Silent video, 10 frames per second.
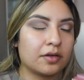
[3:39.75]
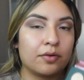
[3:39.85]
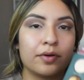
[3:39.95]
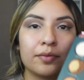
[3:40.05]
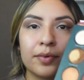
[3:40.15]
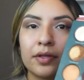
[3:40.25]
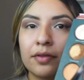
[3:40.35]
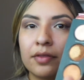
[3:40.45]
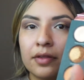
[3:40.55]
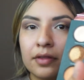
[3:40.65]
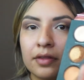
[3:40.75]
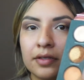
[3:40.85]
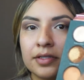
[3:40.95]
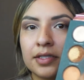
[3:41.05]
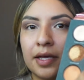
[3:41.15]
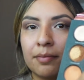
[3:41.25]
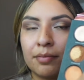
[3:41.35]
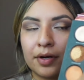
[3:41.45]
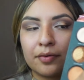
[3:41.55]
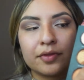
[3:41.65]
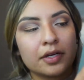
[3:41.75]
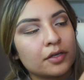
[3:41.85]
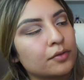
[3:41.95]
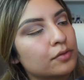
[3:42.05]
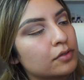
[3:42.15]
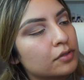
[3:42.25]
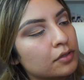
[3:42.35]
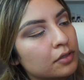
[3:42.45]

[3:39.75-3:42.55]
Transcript: go in with the same brown that I used.